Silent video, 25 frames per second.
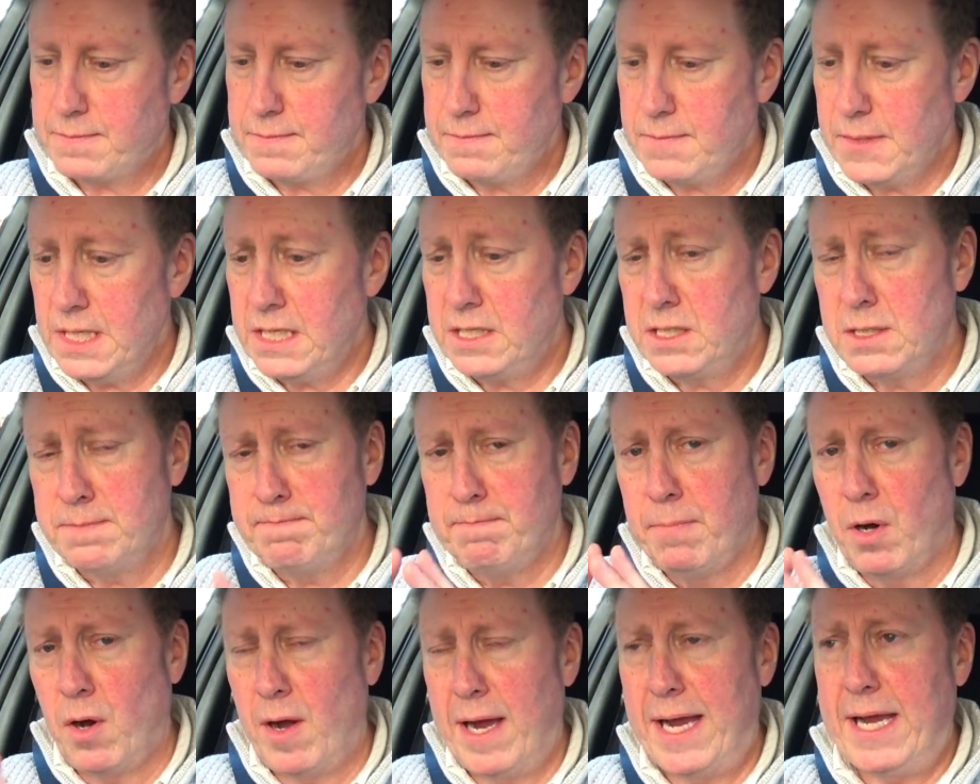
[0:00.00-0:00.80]
because
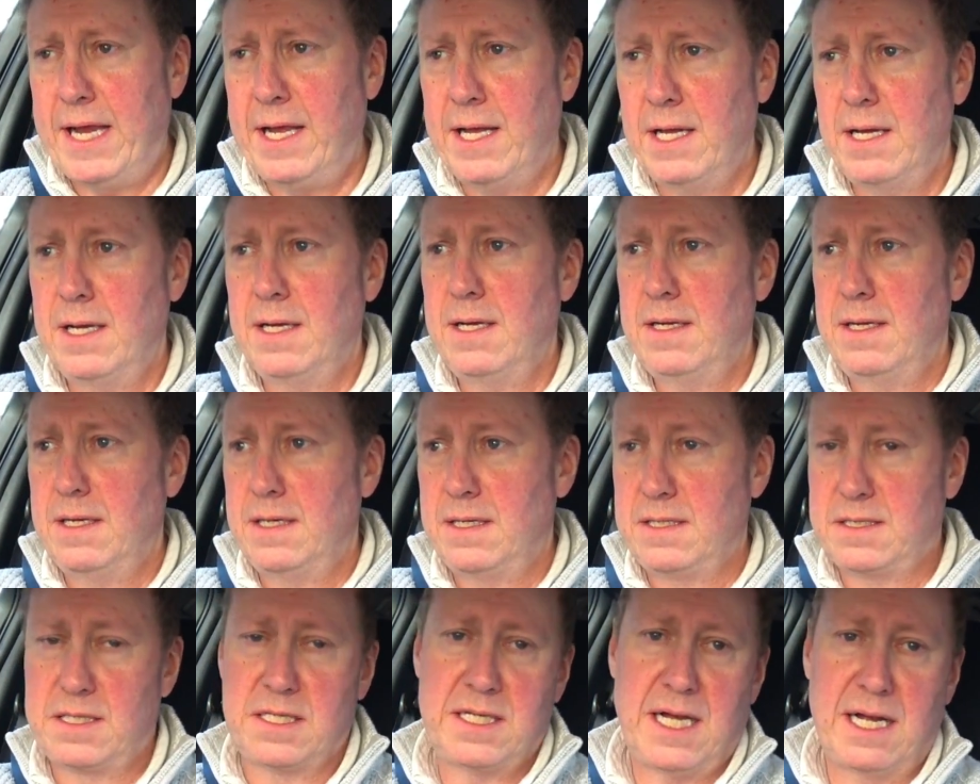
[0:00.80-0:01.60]
my,
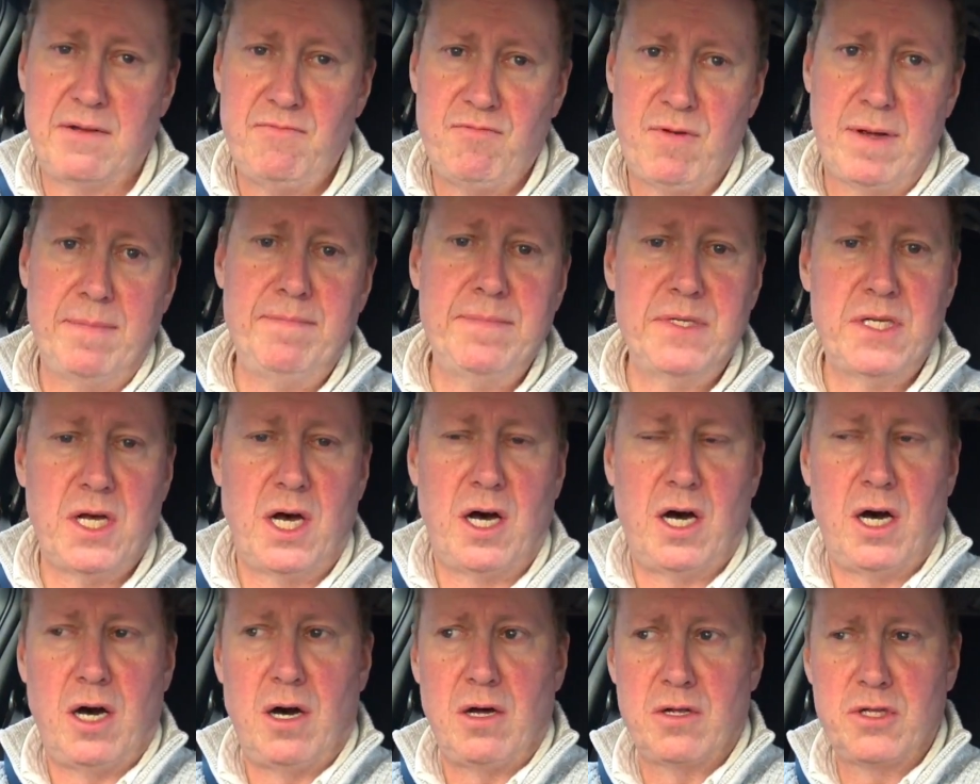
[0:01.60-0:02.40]
as I say, rims
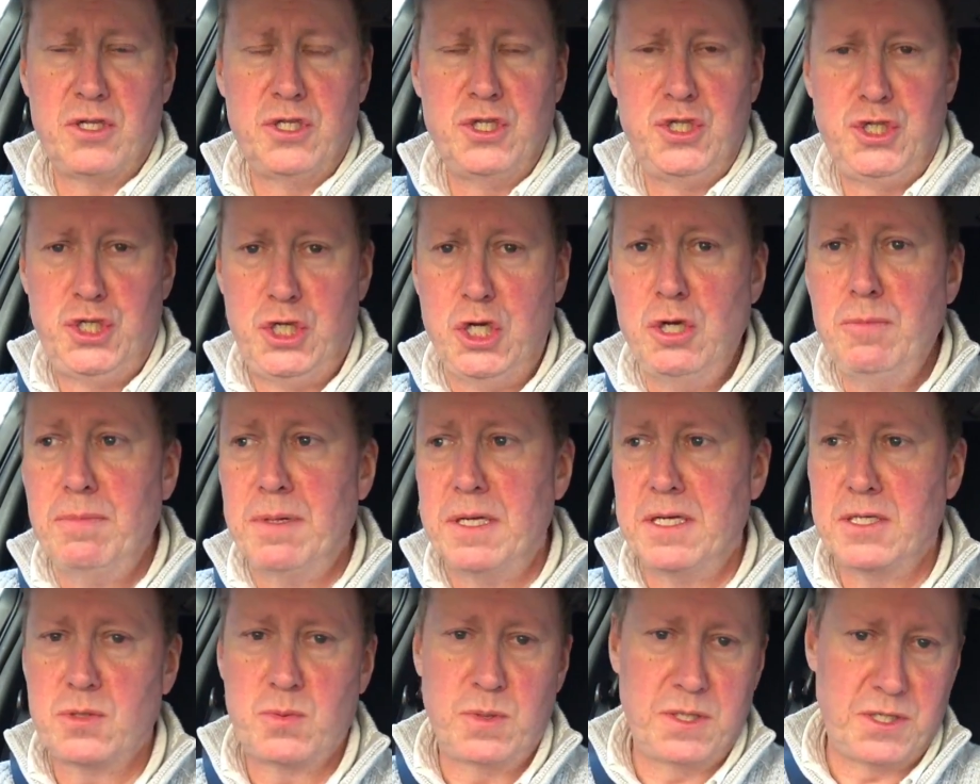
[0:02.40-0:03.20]
are
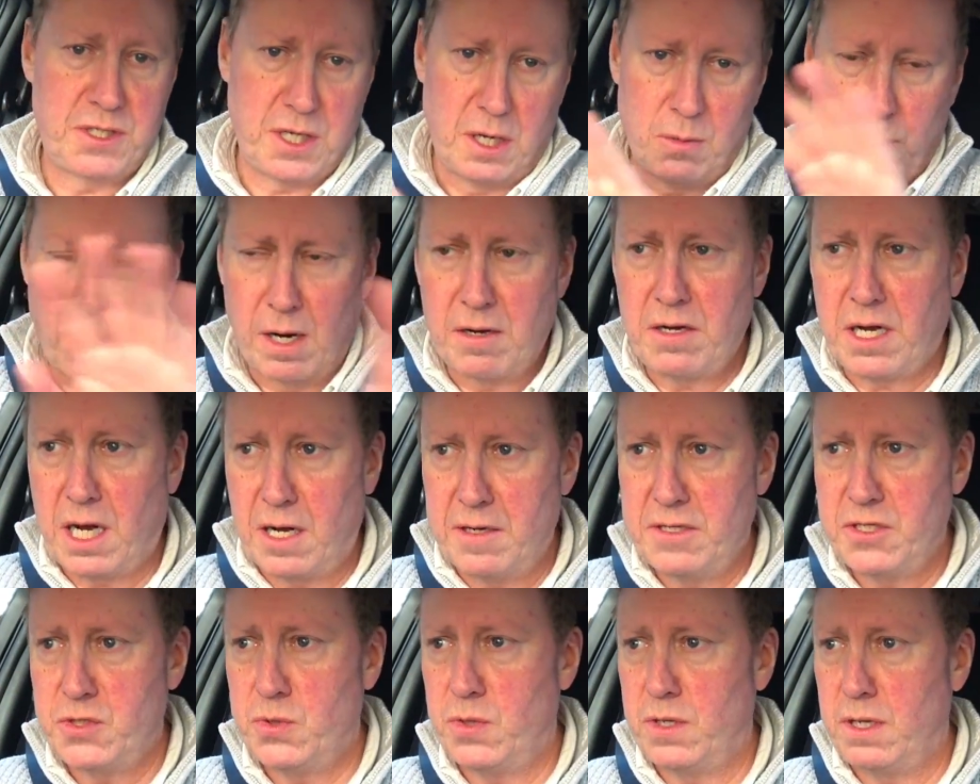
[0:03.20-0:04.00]
tubeless, which I won't go
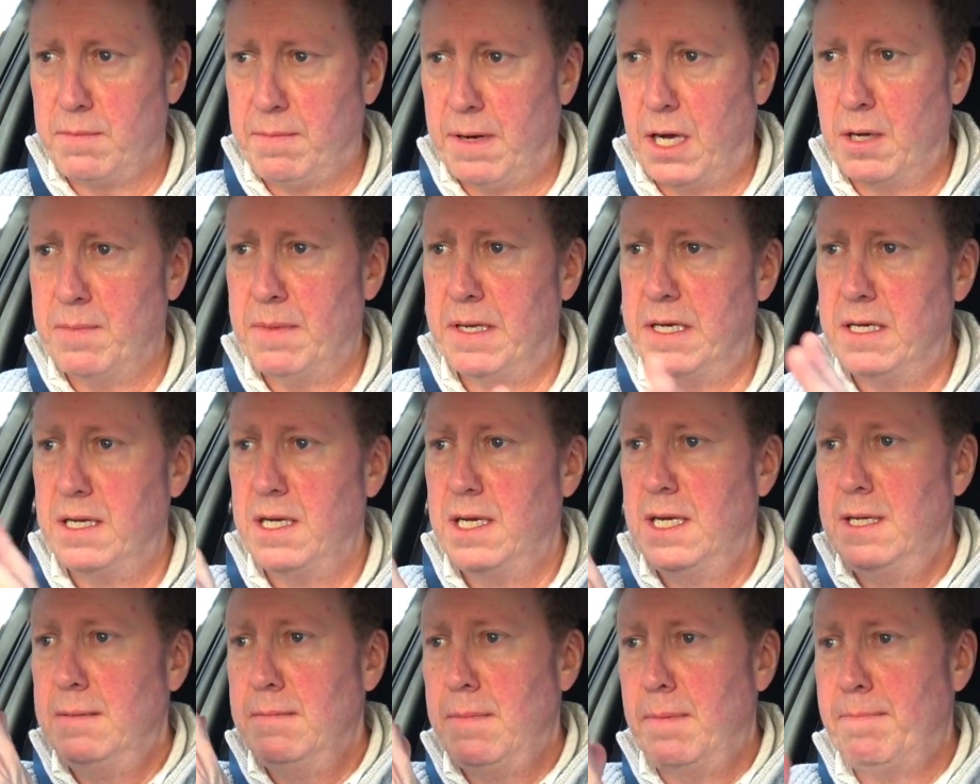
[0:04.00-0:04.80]
into at the moment,
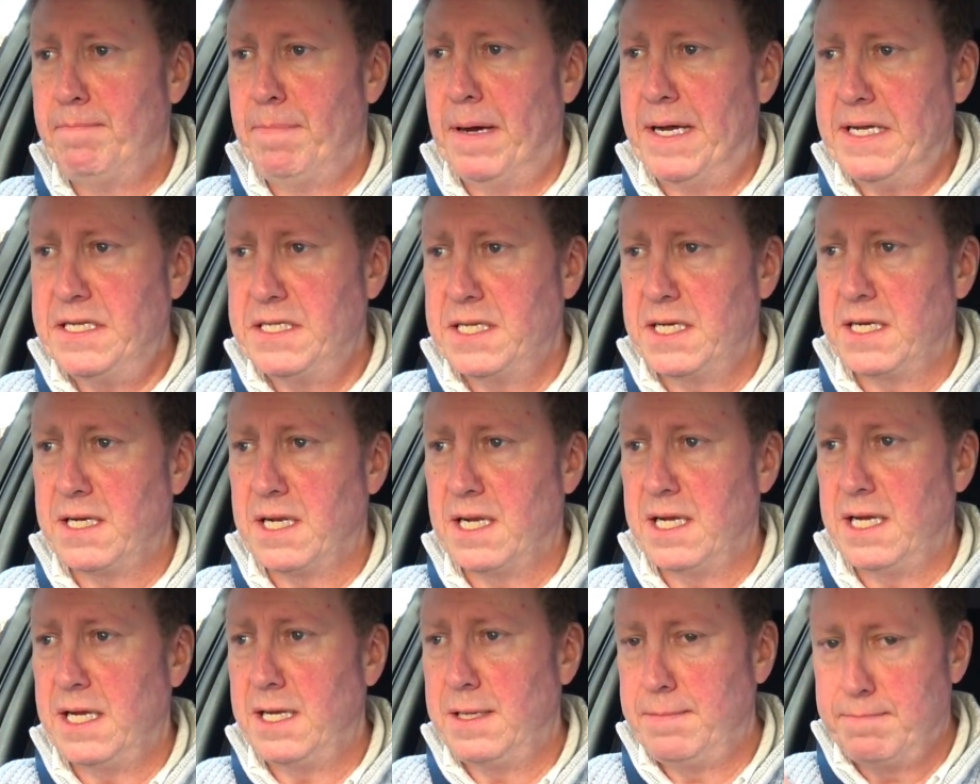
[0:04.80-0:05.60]
but
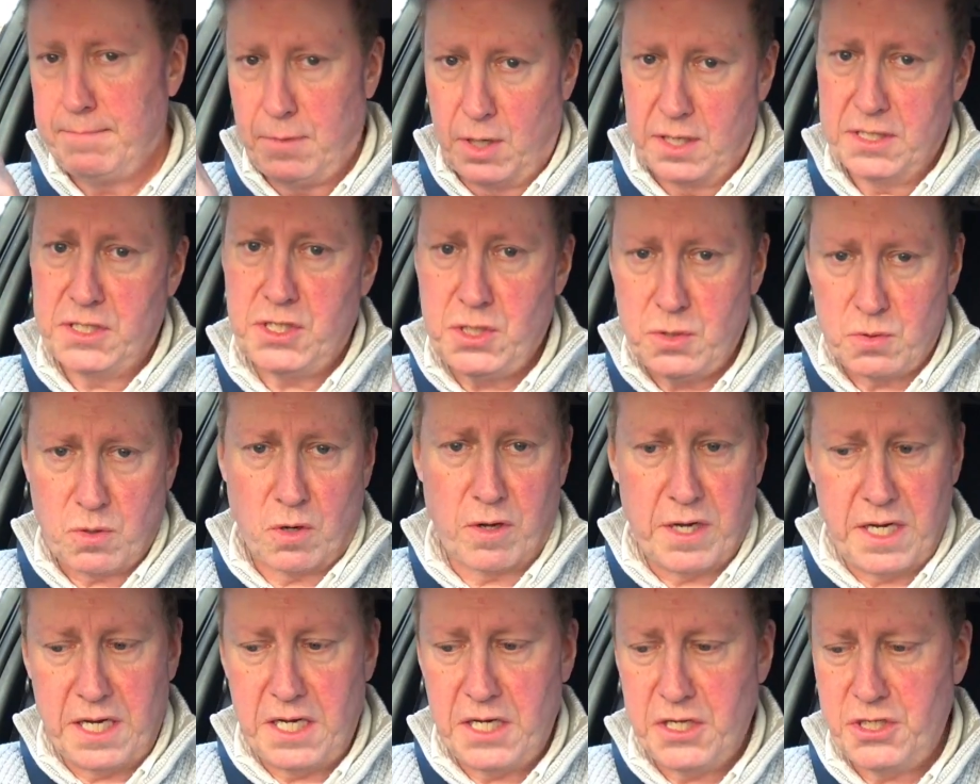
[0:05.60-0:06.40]
basically mine's still got
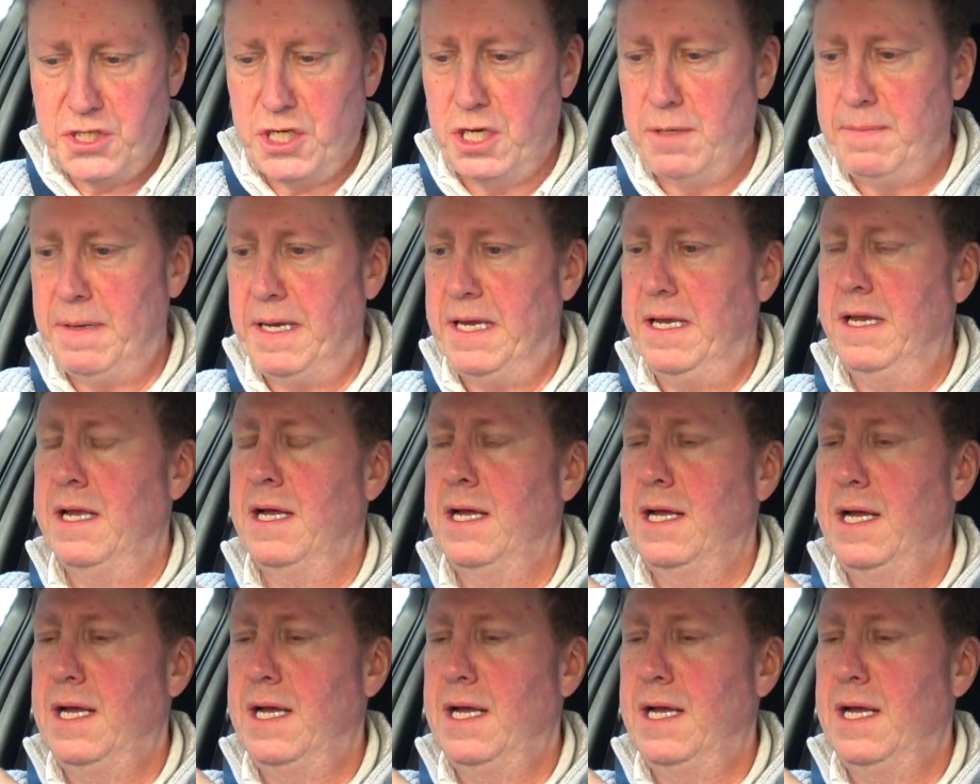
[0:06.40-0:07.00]
an inner tube in,